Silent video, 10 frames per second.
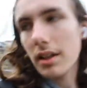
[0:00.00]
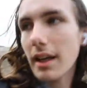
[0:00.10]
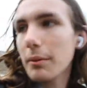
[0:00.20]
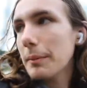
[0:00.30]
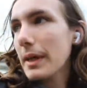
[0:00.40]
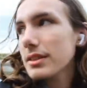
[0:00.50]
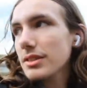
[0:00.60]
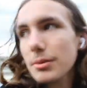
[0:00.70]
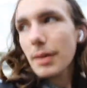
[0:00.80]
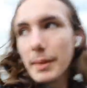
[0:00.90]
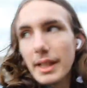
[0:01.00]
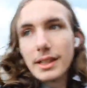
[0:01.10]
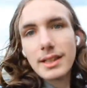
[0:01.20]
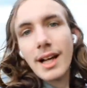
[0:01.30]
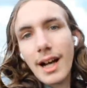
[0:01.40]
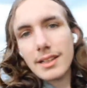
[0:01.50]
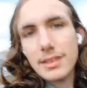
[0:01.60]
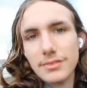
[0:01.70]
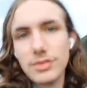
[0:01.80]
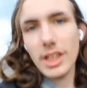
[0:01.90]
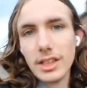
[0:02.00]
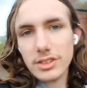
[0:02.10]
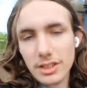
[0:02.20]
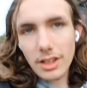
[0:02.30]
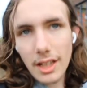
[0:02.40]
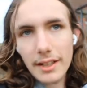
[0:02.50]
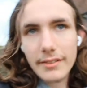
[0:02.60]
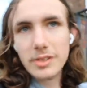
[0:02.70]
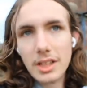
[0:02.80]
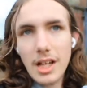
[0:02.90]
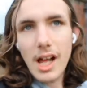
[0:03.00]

that we might as well make an active change in our lives